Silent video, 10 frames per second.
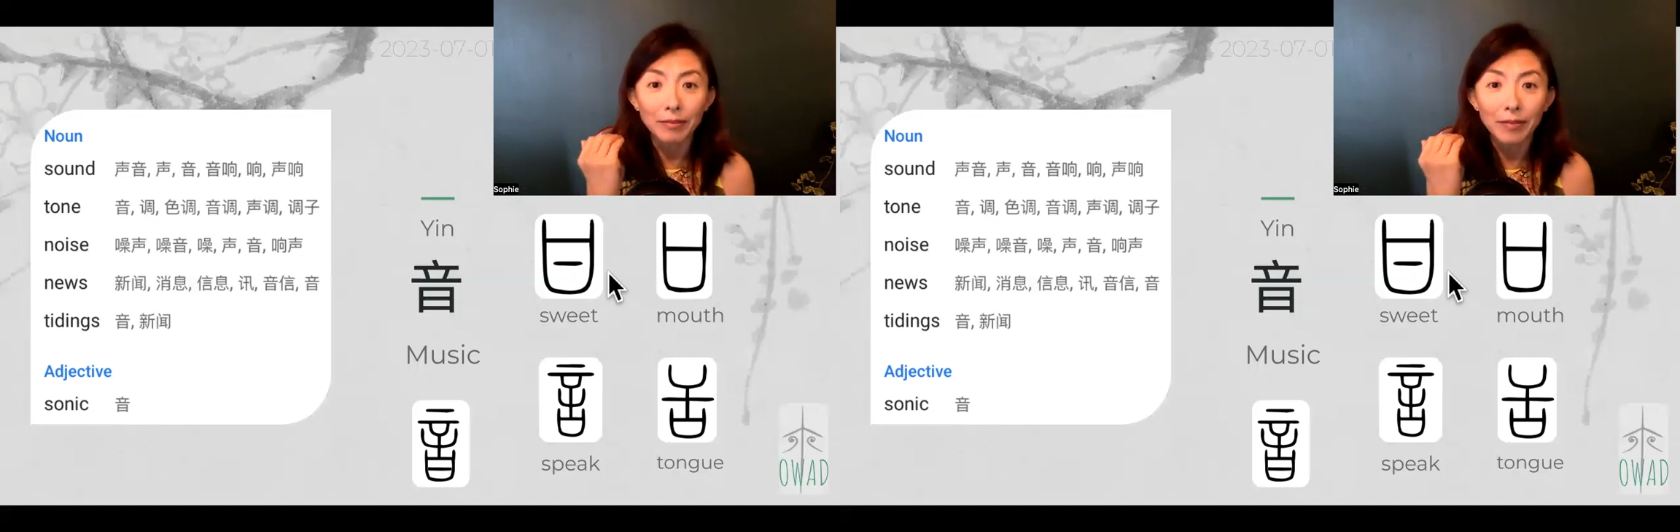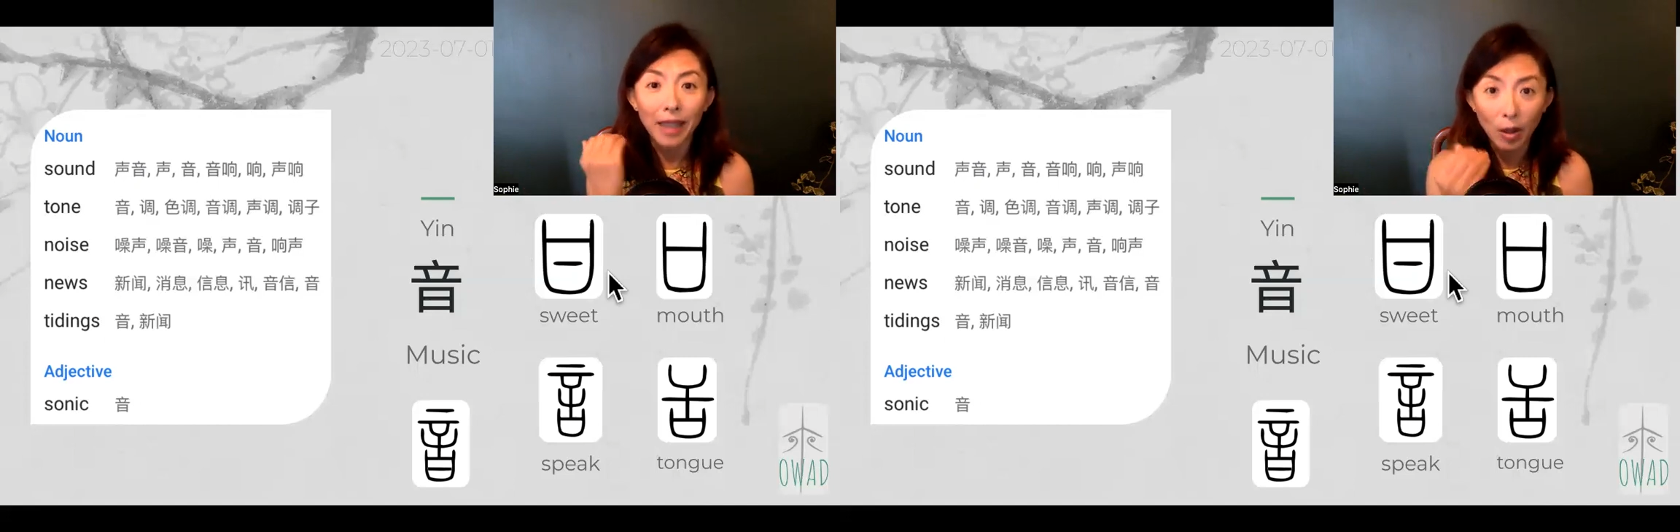
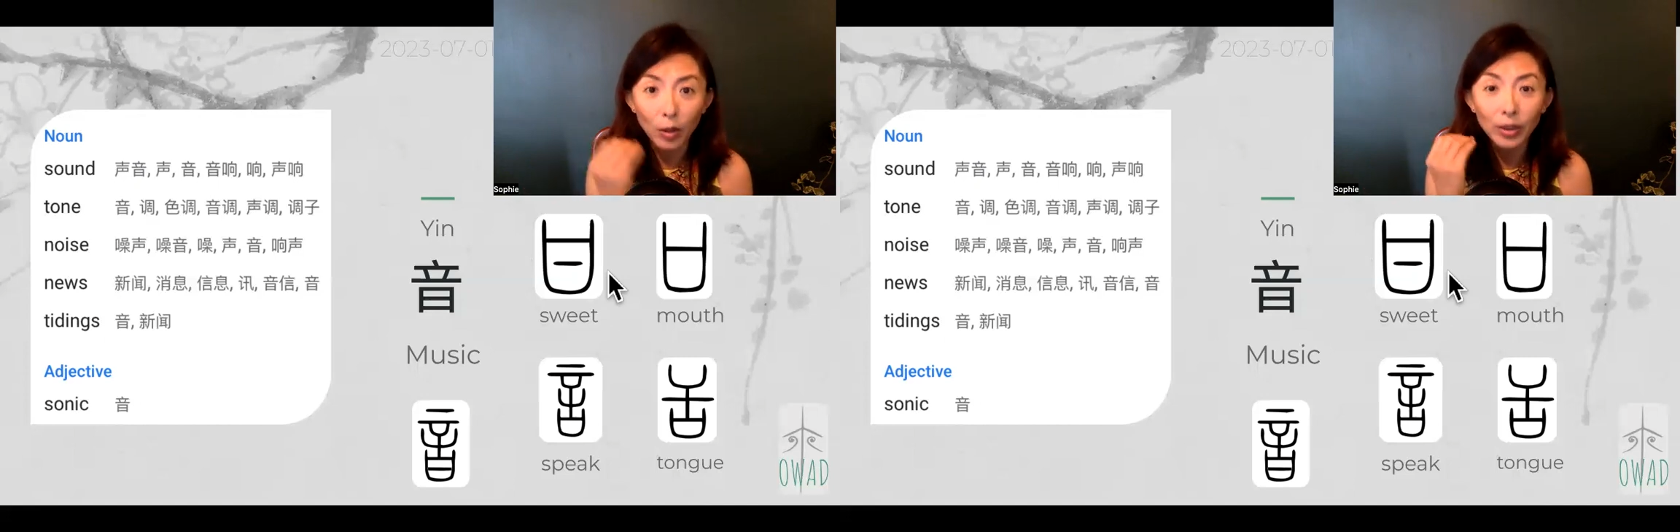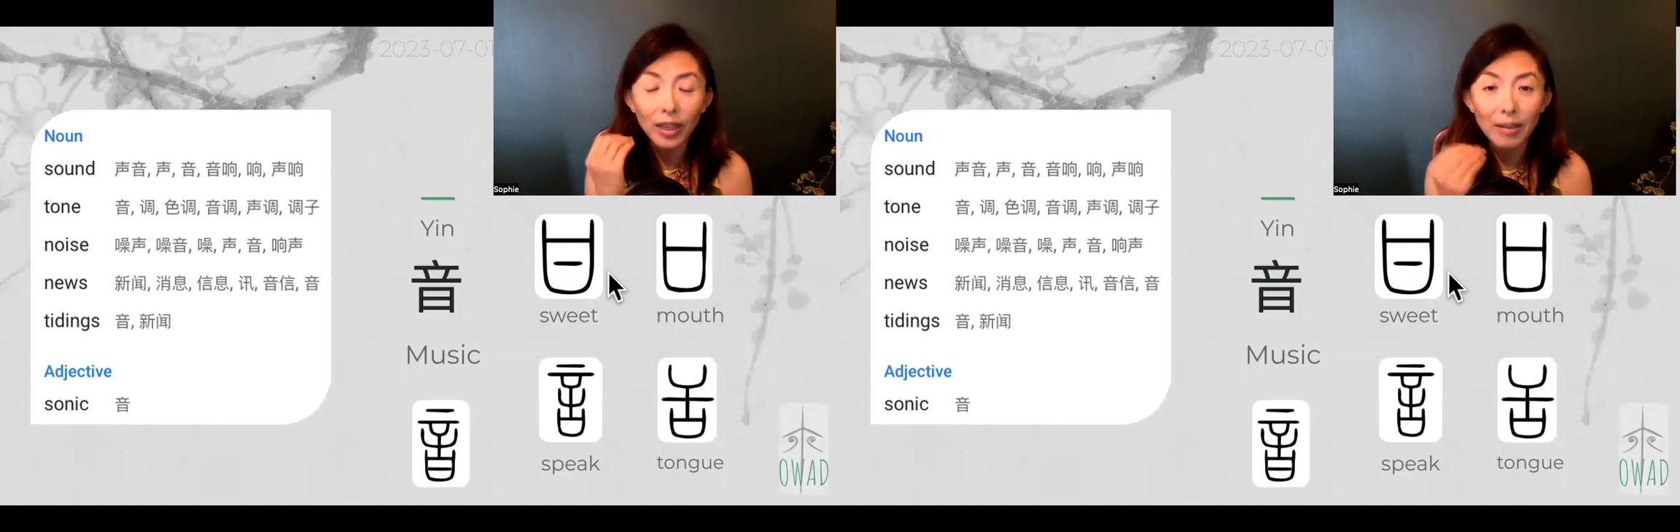
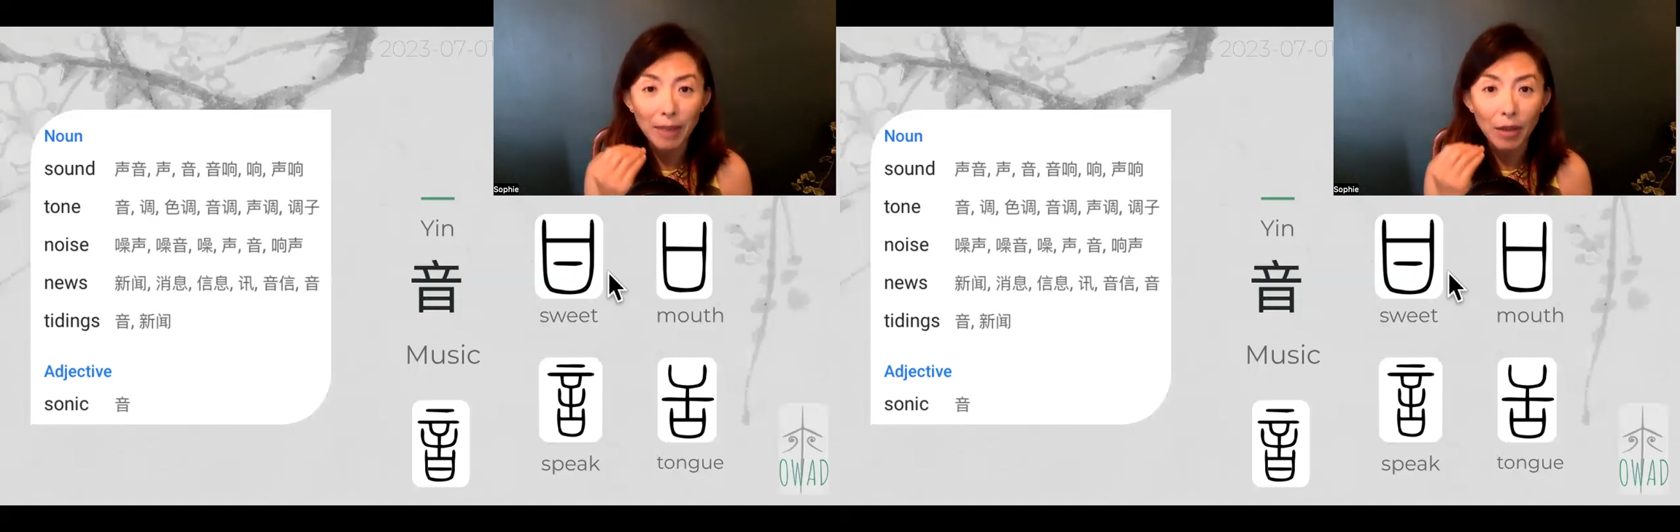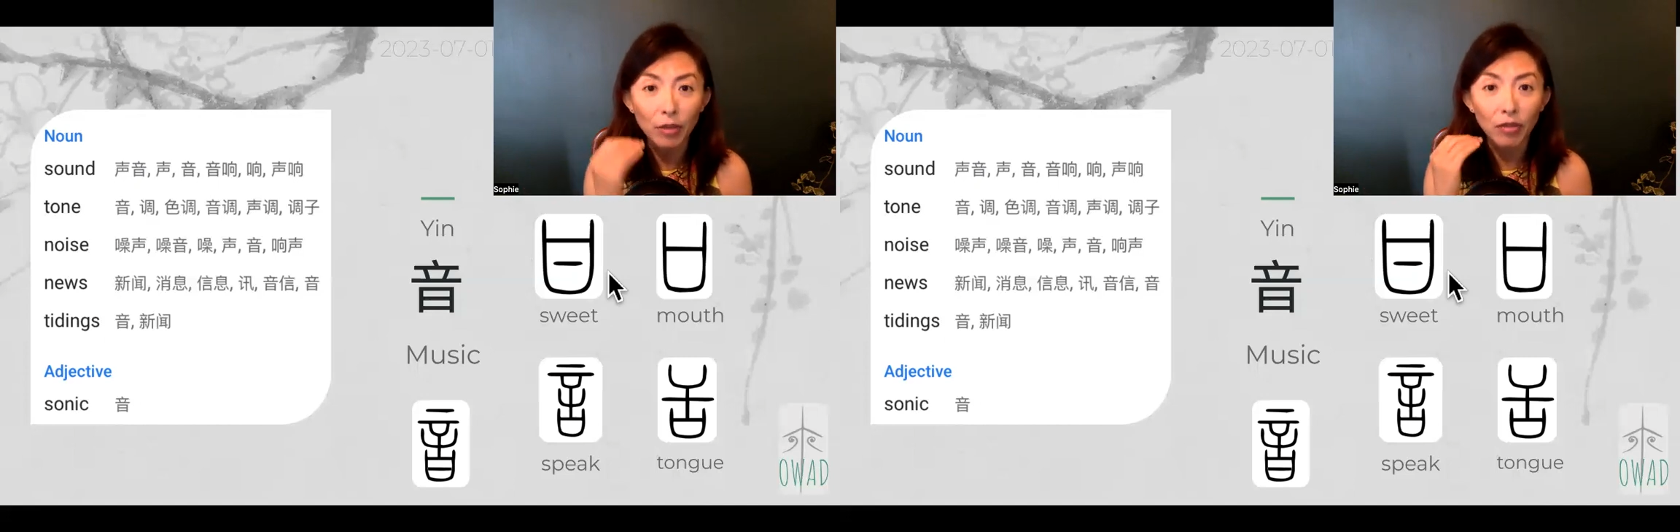held in the
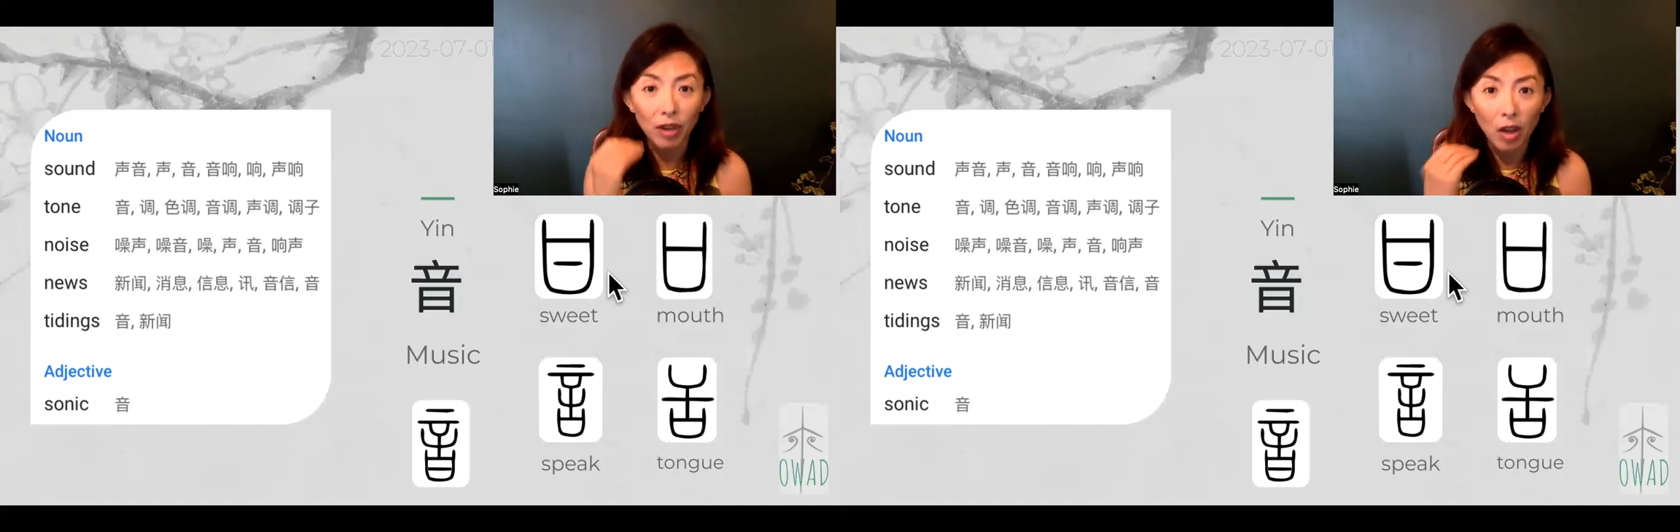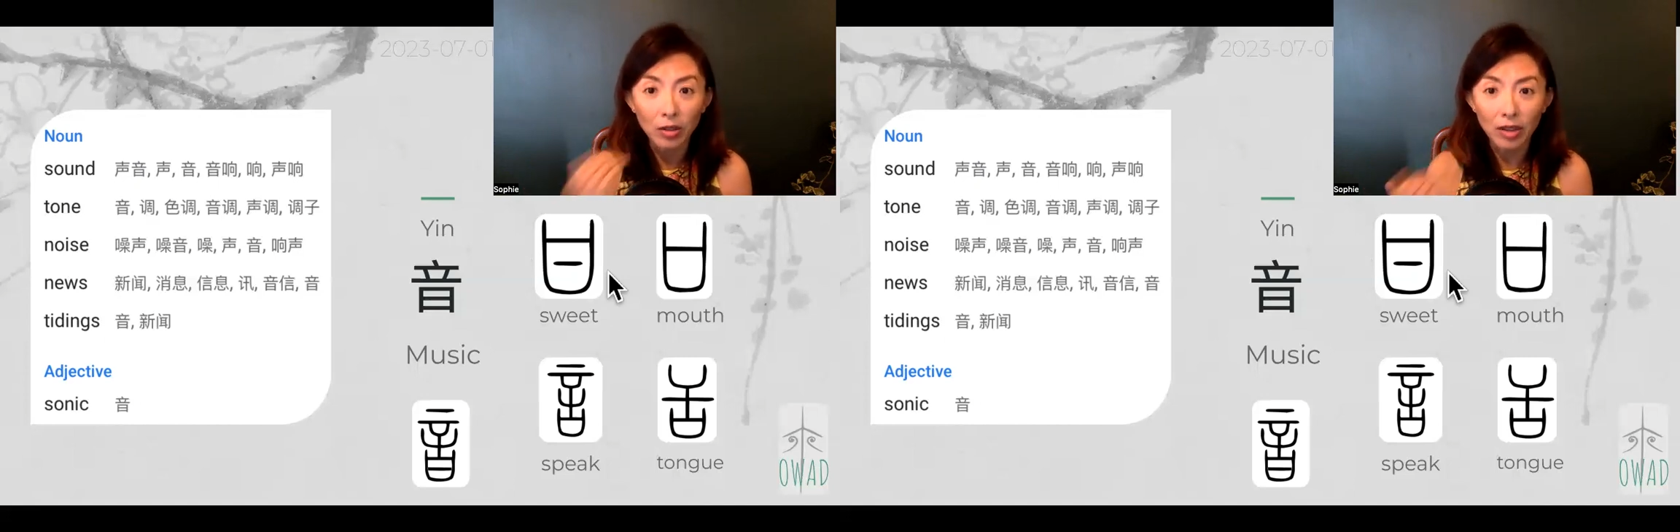mouth for
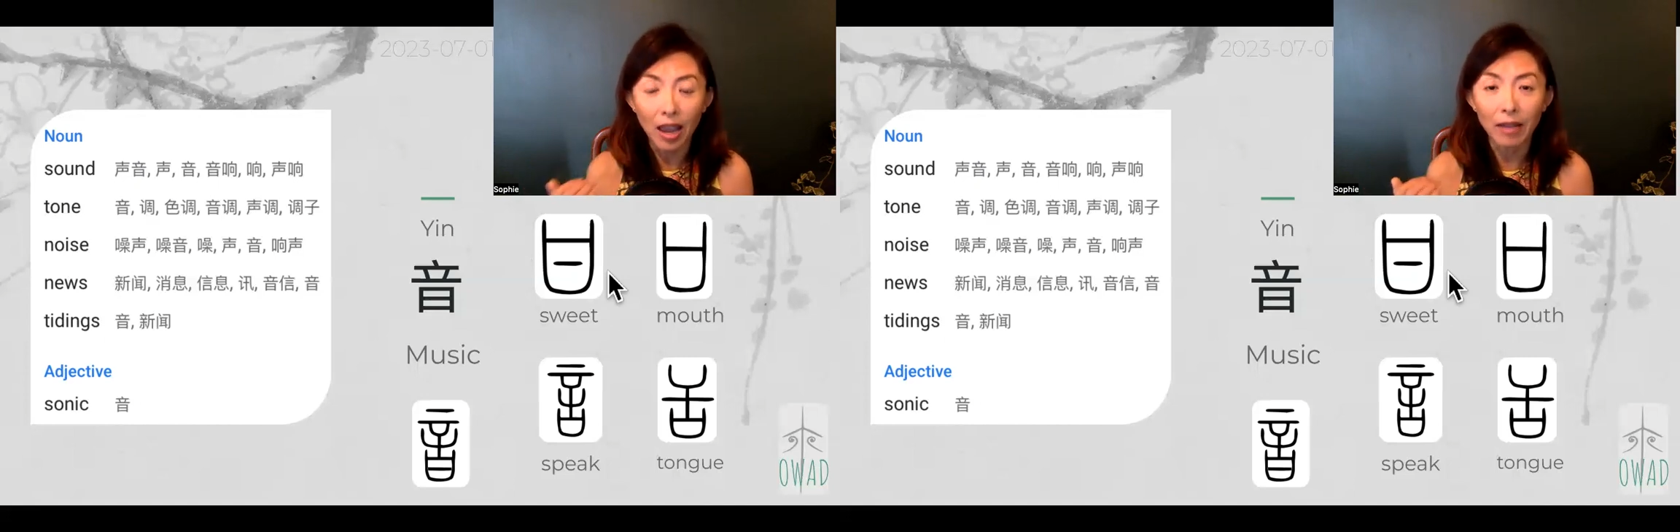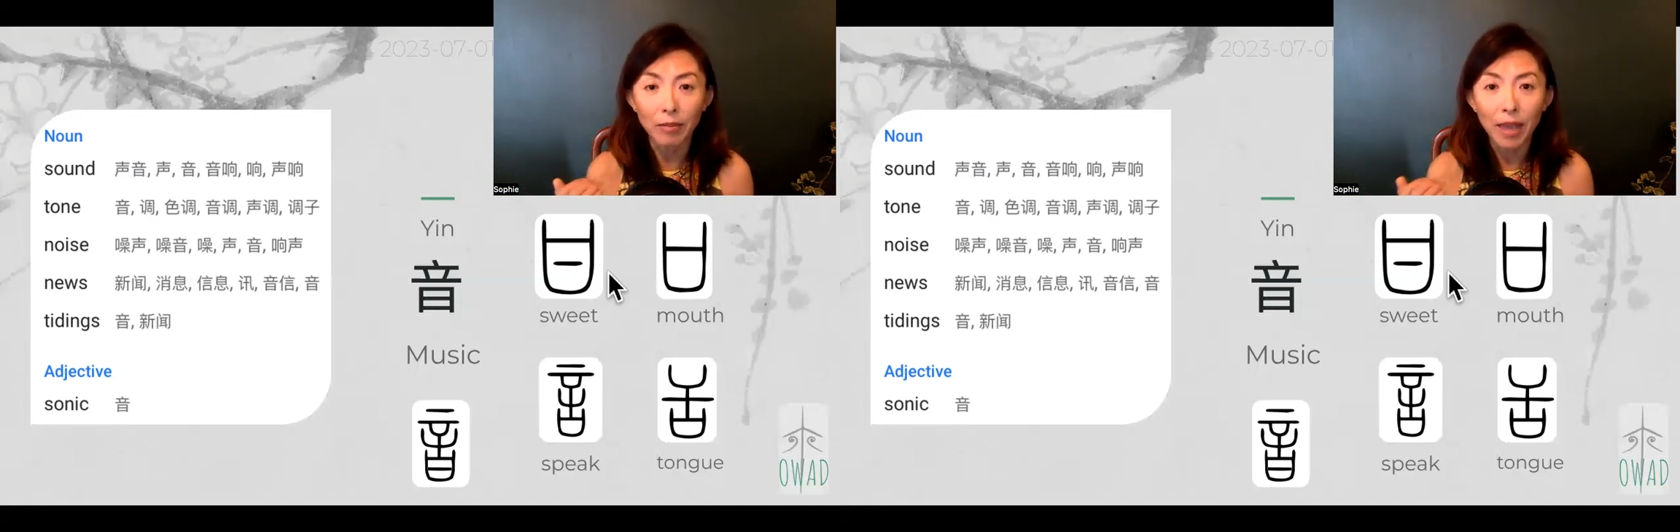a long
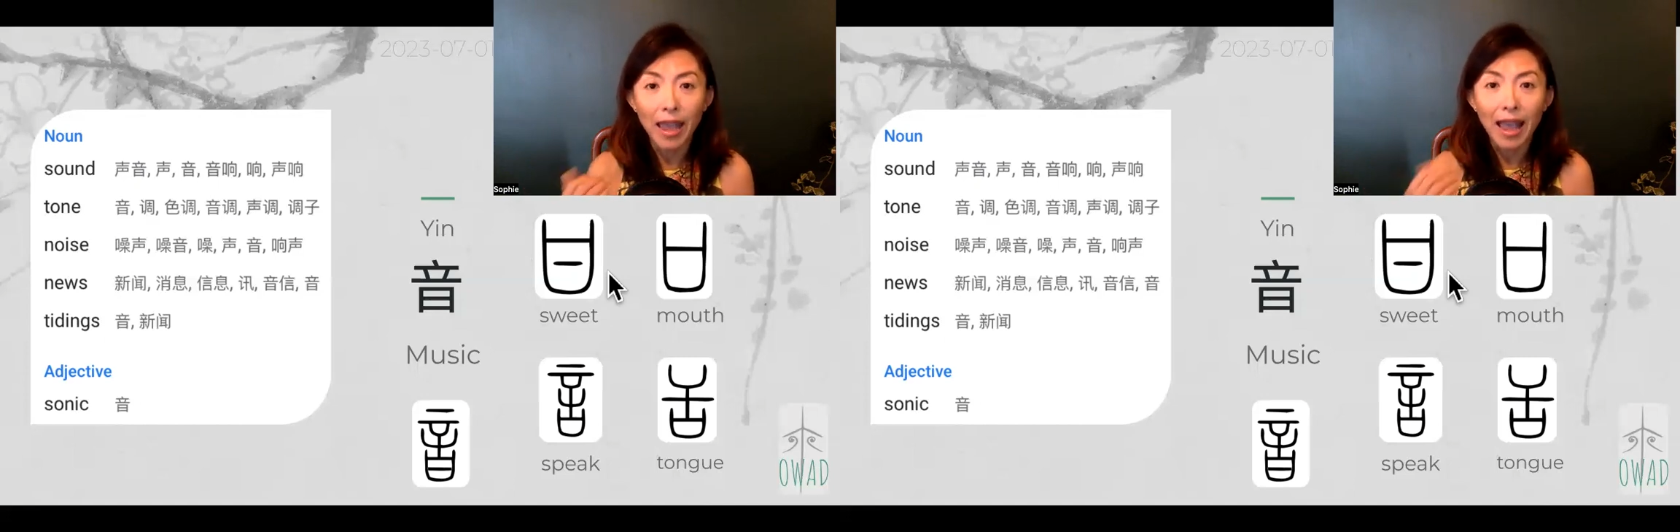time.